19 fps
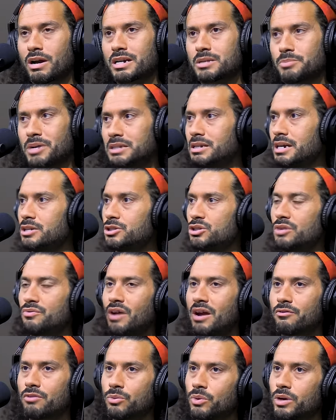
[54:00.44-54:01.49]
expectation of
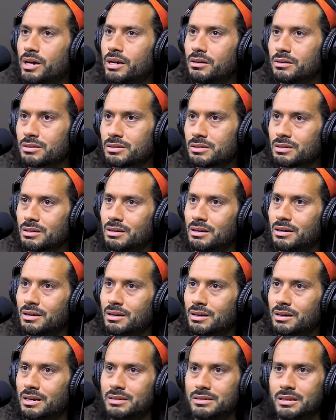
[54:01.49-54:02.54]
everyone else
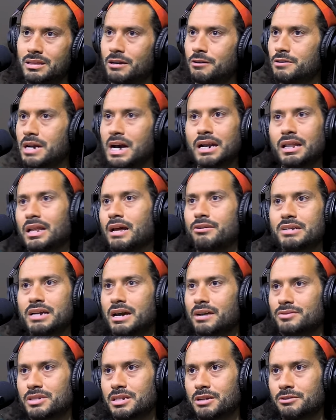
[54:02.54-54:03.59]
is that they're not allowed to
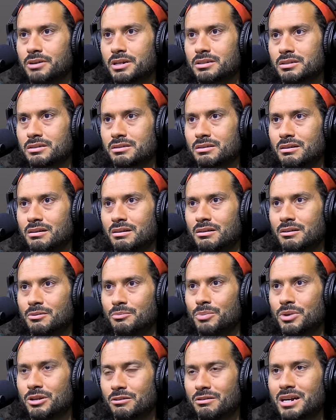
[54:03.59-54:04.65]
have secrets,
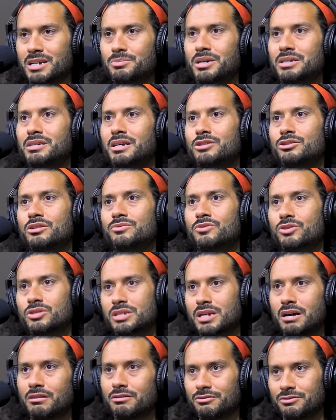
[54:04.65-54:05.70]
but your expectation of
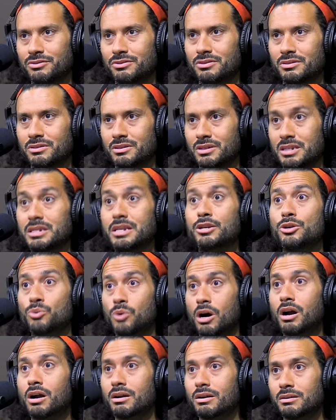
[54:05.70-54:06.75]
yourself is that you
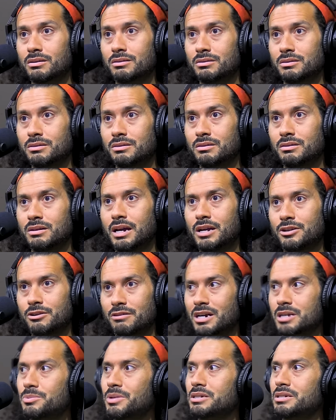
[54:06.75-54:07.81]
are? And your
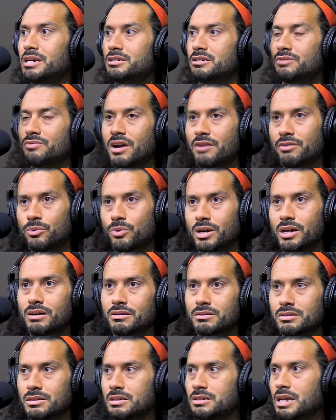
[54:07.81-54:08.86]
expectation of everyone
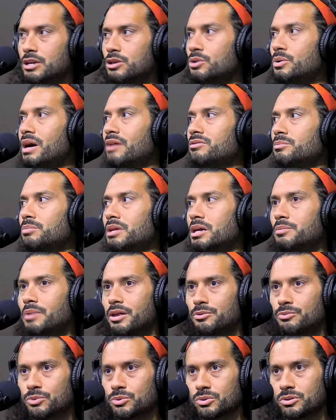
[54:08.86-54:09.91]
else is that you have to play by
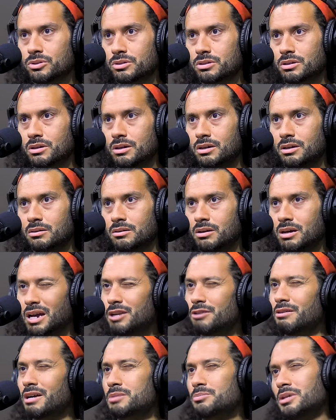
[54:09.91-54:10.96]
the rules.
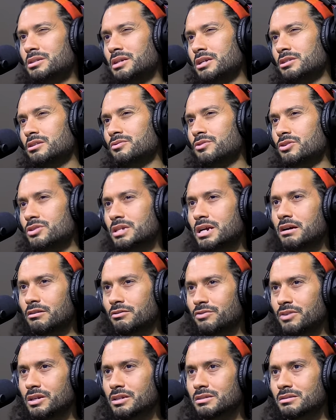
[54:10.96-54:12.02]
And your expectation of
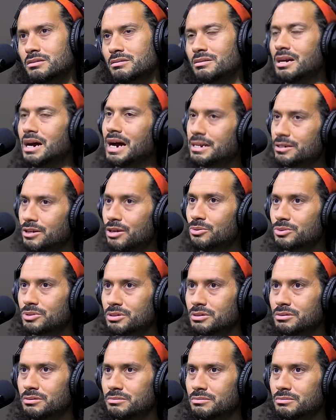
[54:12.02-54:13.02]
yourself is, I don't.